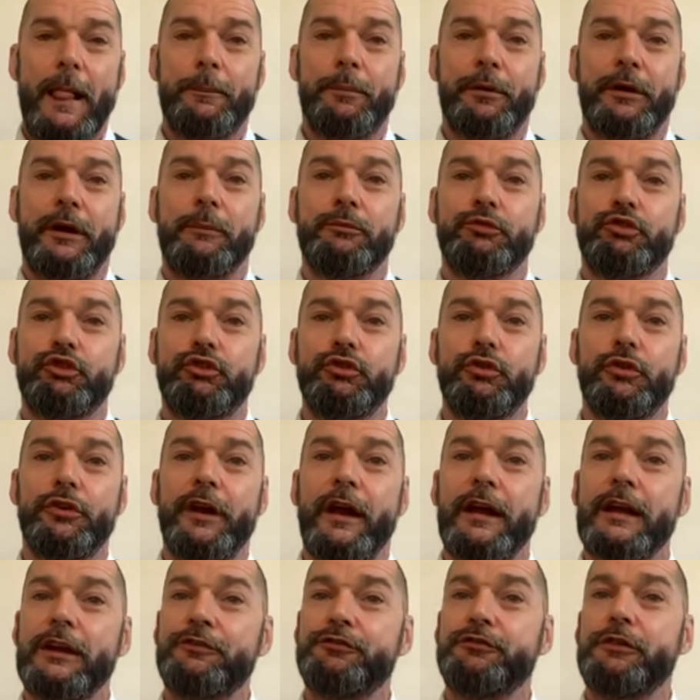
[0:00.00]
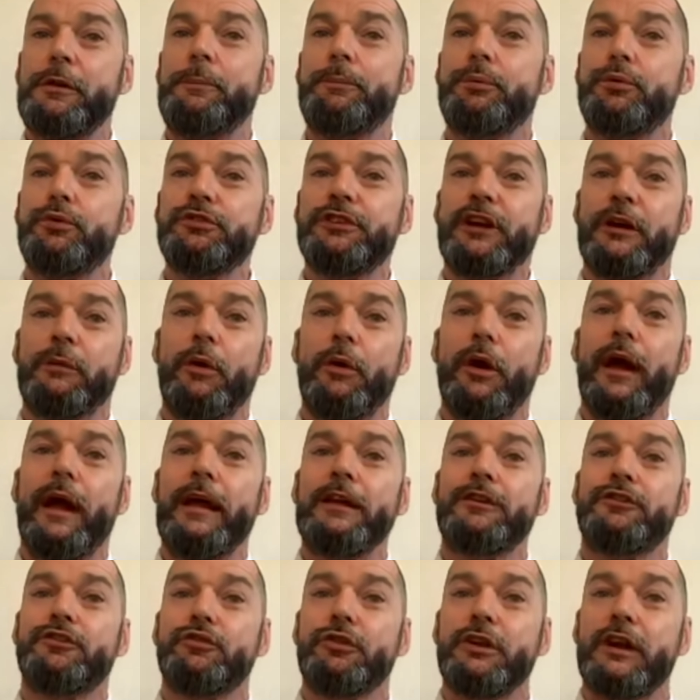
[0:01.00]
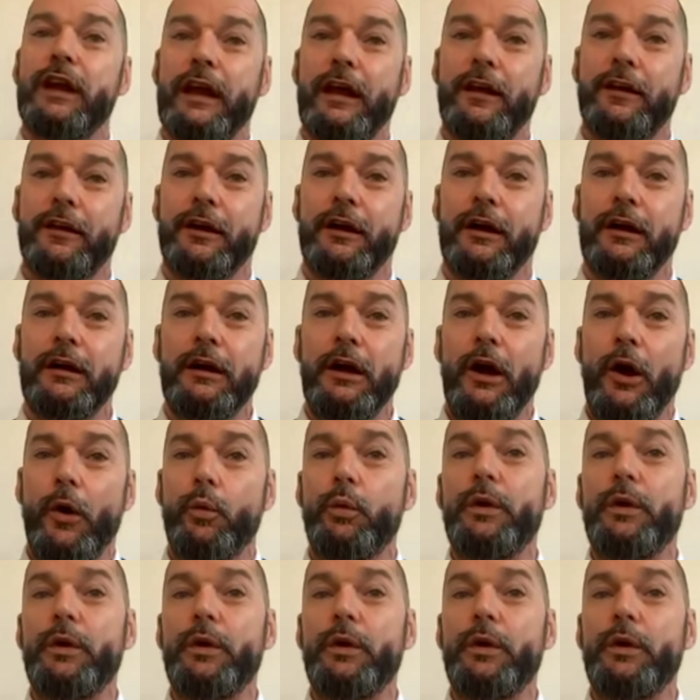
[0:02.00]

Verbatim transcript: but I'm sure that if we put our head together,